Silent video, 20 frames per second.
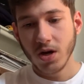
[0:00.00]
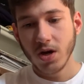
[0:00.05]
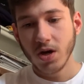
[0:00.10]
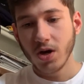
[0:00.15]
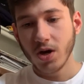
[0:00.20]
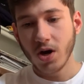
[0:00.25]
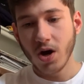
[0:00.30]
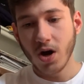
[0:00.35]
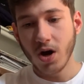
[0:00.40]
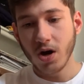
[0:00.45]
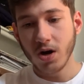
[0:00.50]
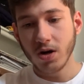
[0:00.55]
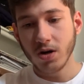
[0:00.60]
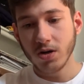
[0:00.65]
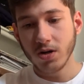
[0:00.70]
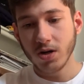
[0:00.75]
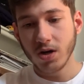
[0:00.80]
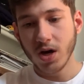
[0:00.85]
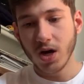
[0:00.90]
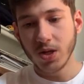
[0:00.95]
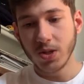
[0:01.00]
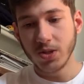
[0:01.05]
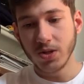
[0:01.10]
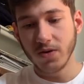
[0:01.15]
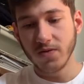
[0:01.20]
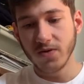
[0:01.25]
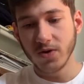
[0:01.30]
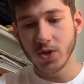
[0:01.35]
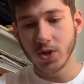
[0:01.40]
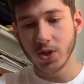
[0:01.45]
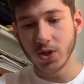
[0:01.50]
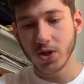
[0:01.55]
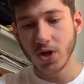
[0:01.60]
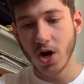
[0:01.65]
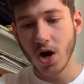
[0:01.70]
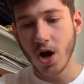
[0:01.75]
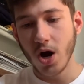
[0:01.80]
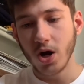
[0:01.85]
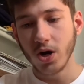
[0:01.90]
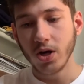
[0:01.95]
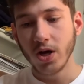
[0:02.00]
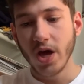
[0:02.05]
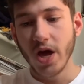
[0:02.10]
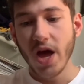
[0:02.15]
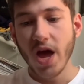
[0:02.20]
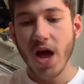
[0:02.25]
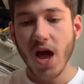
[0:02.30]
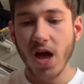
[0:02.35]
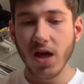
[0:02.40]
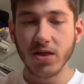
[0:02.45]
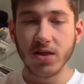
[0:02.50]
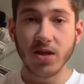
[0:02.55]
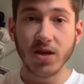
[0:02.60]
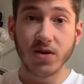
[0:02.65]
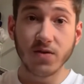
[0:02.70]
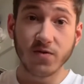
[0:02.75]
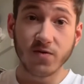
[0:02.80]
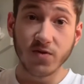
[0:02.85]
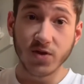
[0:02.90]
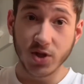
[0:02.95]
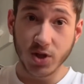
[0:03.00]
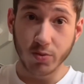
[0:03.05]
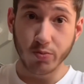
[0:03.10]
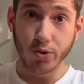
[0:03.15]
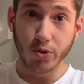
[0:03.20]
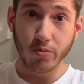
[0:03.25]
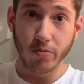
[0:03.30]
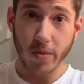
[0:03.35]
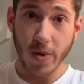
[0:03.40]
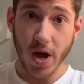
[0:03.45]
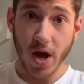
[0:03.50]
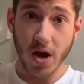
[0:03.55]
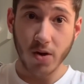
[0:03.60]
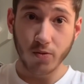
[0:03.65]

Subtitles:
Godzilla vs. Kong, and the Invisible Man